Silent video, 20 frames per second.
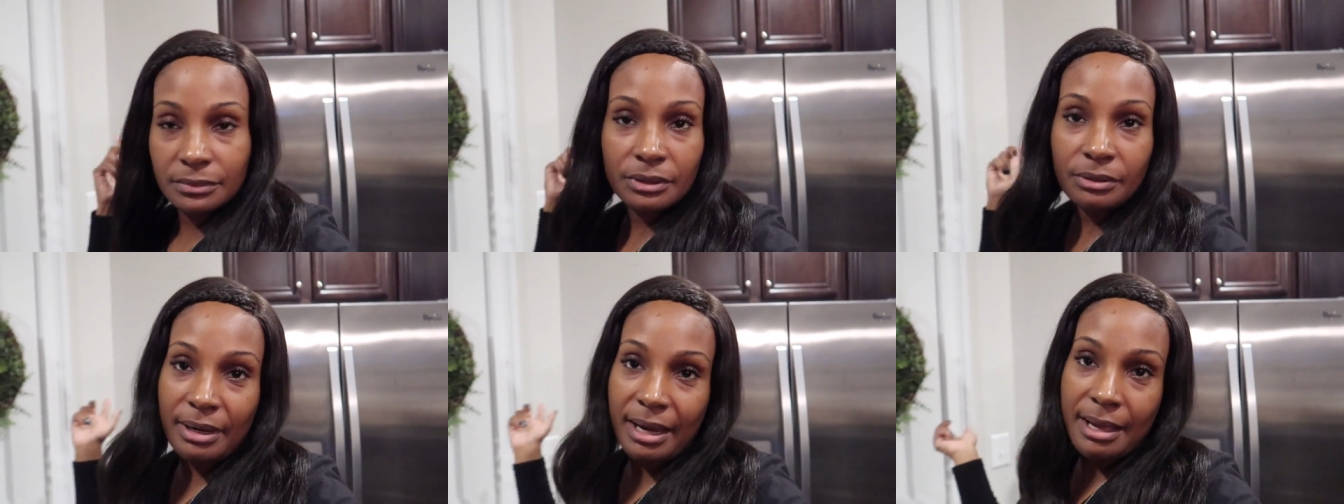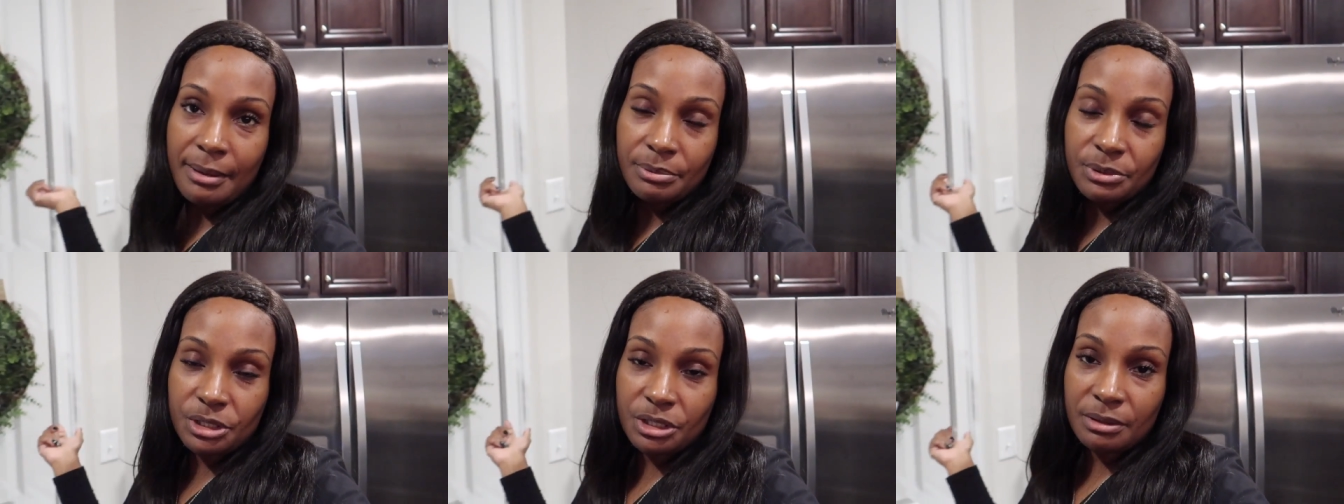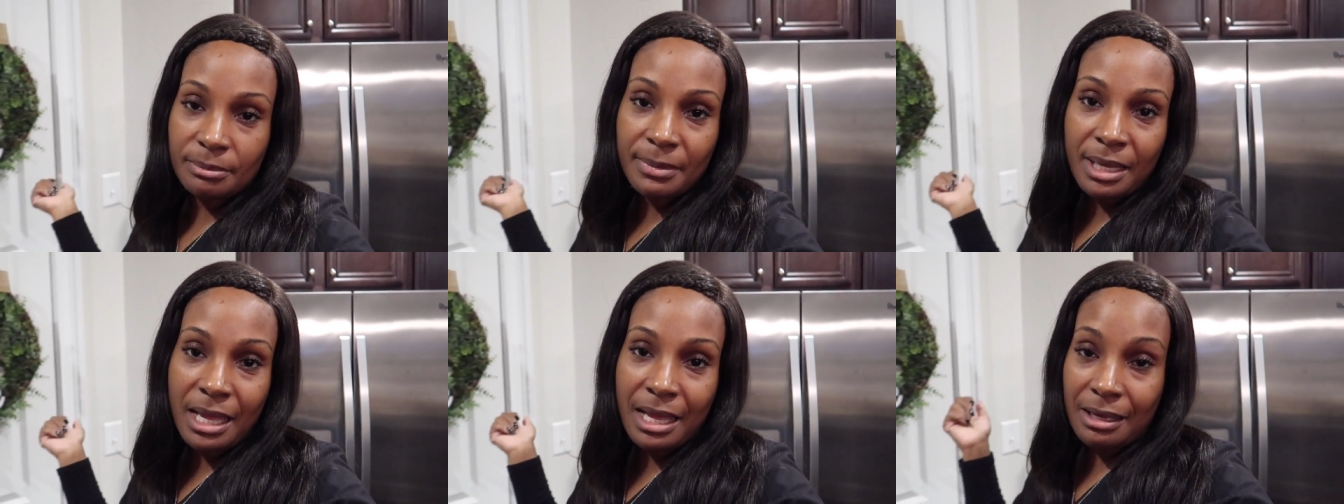grab
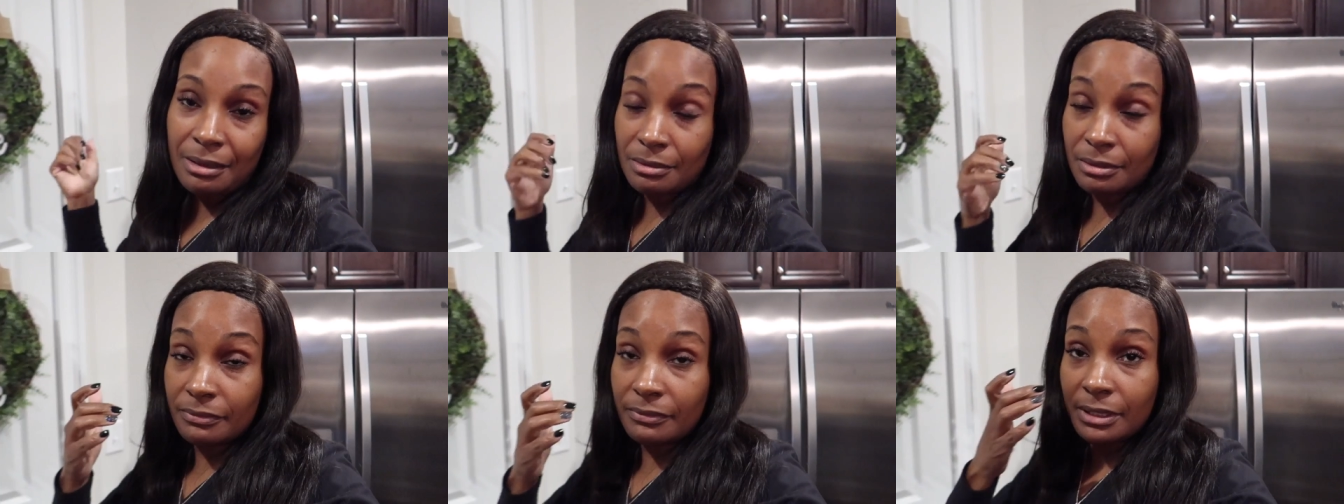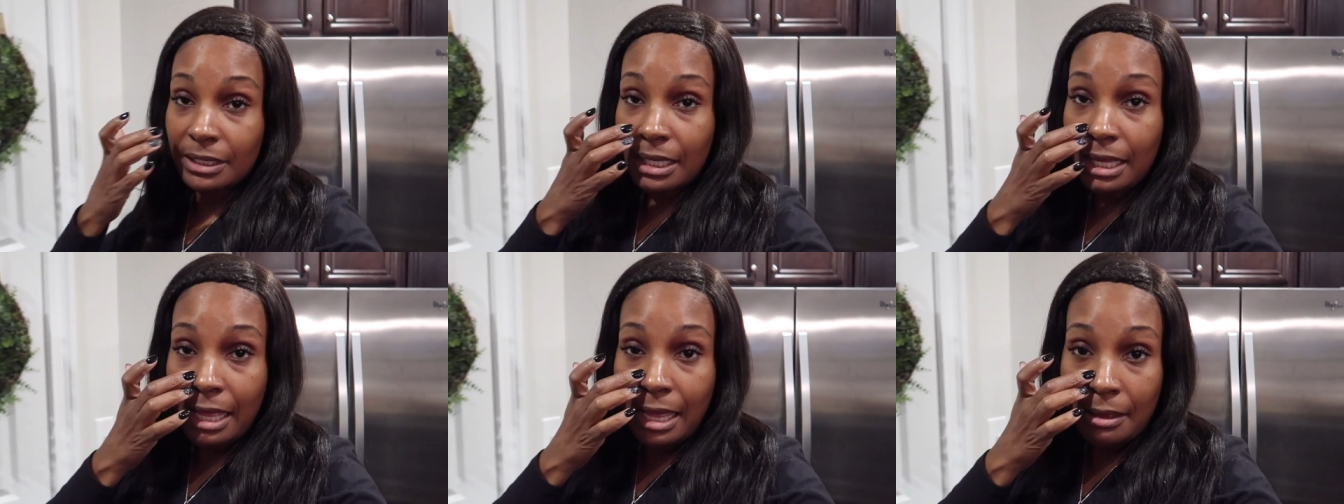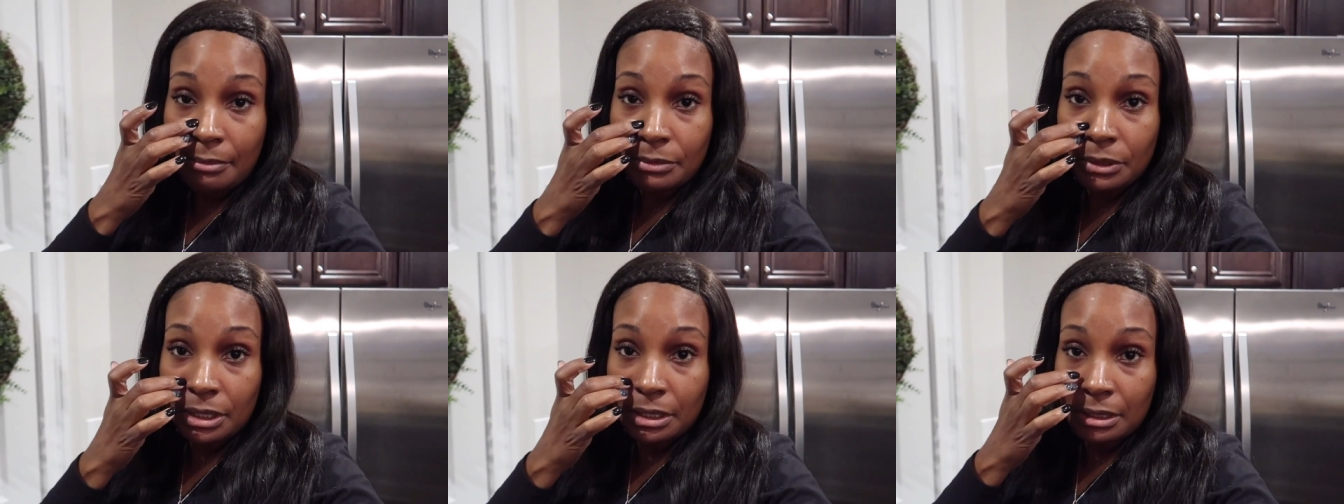some out of the
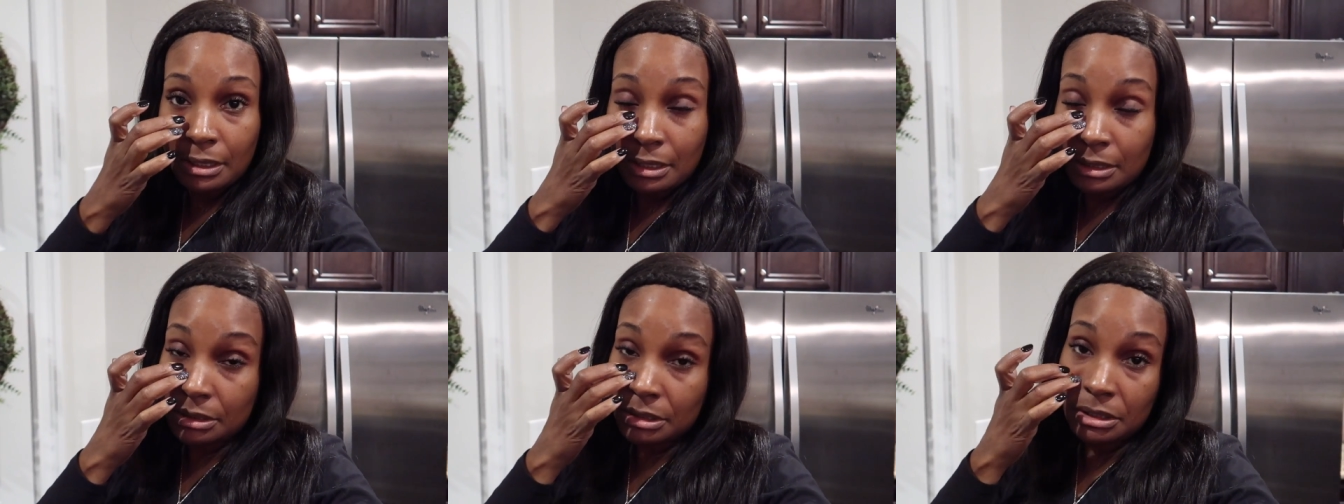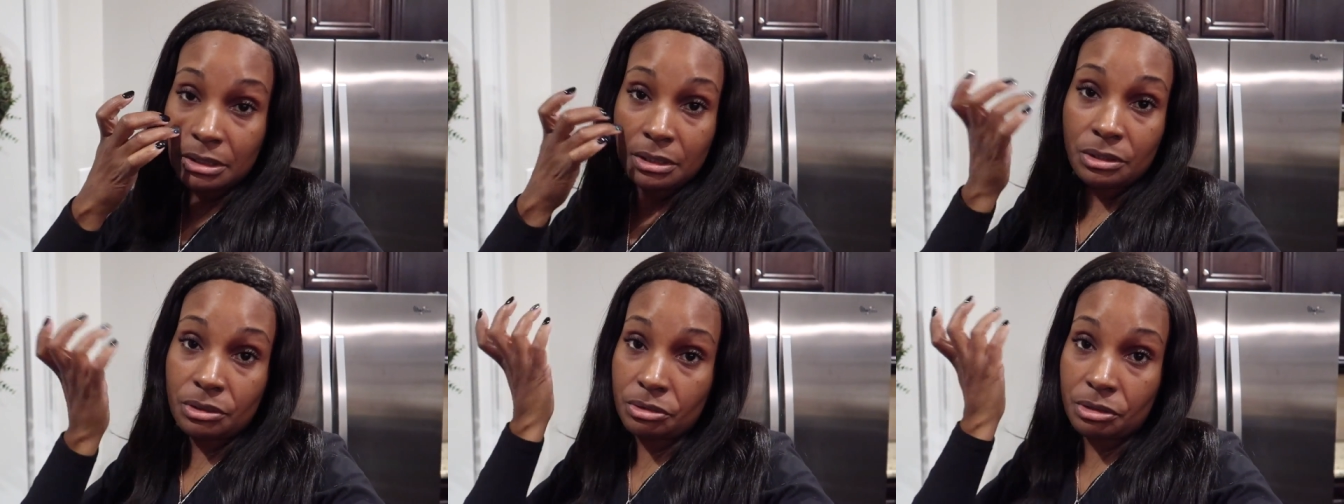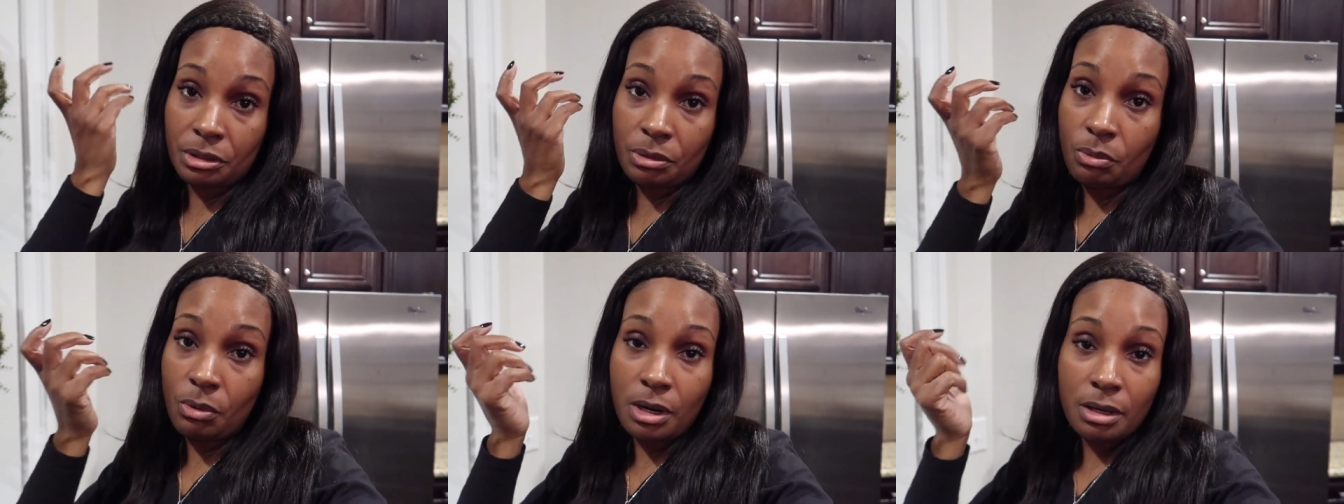cabinet and just
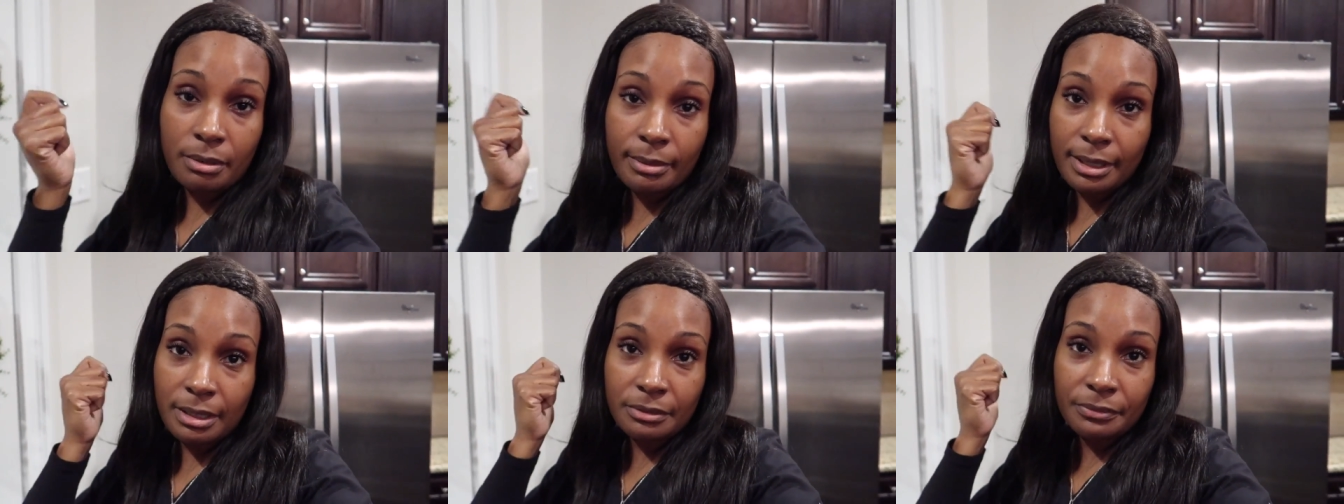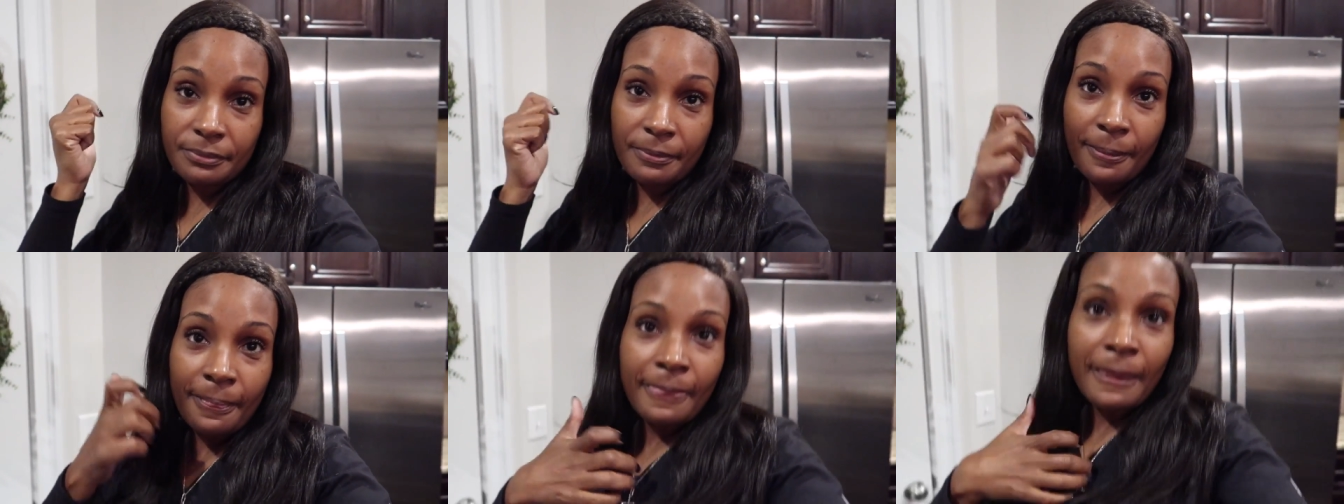drink a water bottle.